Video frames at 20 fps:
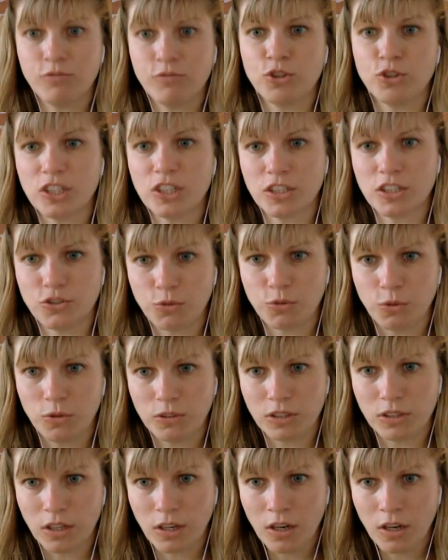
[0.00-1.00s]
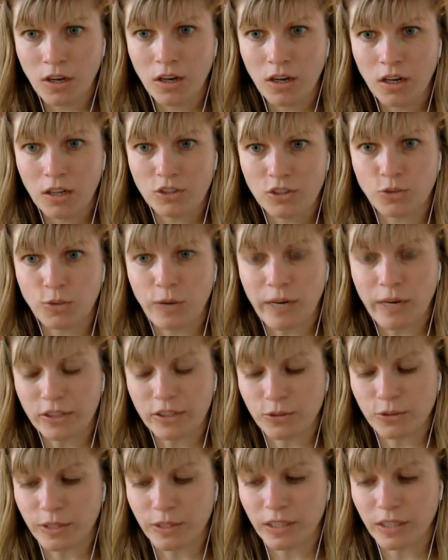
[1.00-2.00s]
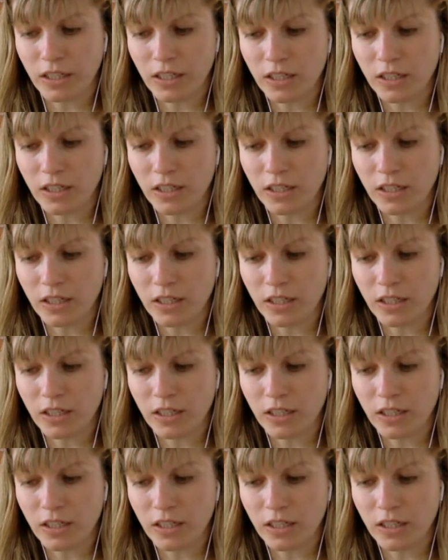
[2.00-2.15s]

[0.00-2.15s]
version controlled directory.